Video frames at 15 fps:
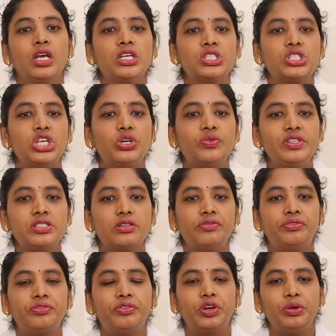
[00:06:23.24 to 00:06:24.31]
Sequence
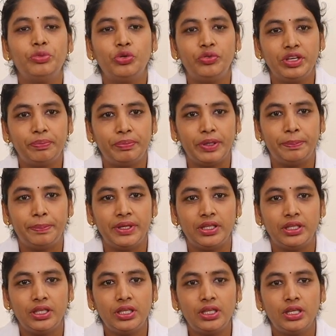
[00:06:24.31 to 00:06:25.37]
of removing
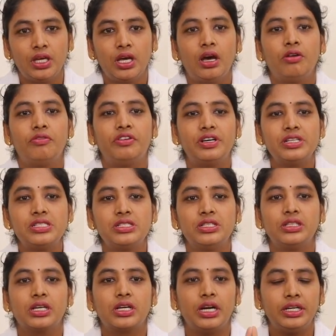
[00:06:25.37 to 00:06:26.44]
PPE.
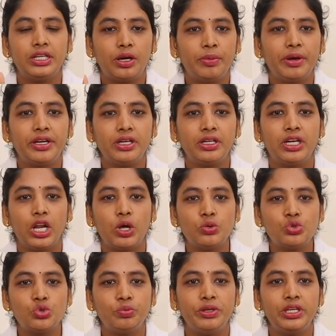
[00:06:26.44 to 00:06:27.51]
First, the contaminated
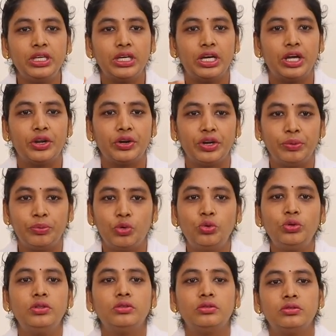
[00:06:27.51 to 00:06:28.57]
gloves to be
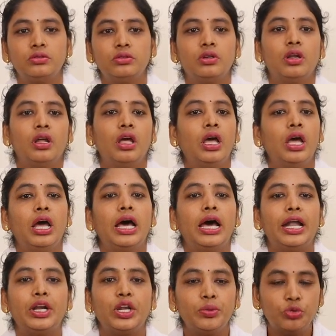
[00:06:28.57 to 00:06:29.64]
removed
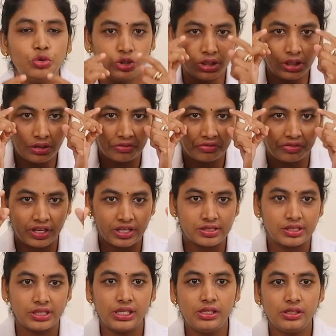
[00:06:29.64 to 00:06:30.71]
and remove the
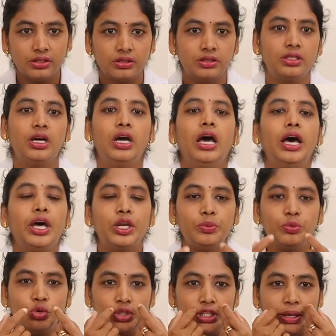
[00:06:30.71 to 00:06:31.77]
face shield,
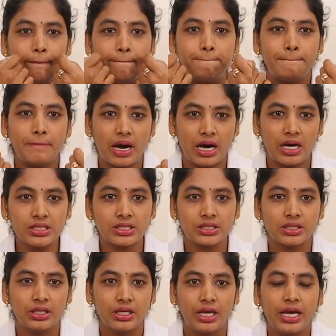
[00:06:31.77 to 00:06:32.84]
remove the
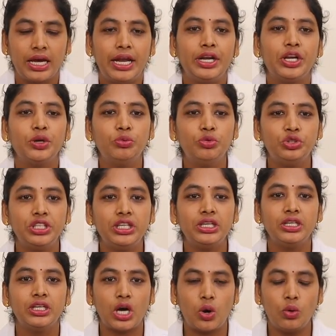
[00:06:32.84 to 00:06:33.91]
mask and remove the
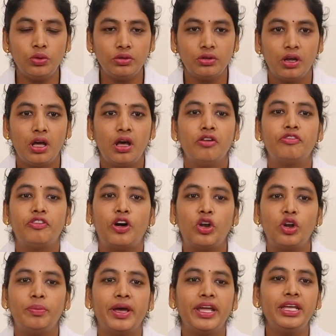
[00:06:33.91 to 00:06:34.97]
gown,
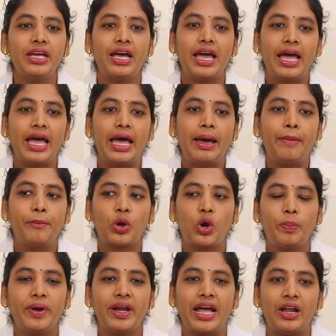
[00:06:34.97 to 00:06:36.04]
followed by
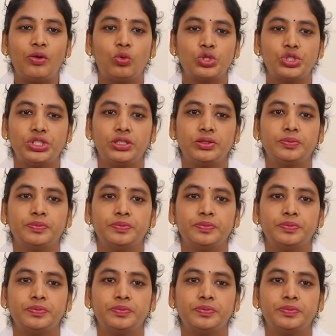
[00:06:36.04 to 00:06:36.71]
proper hand washing.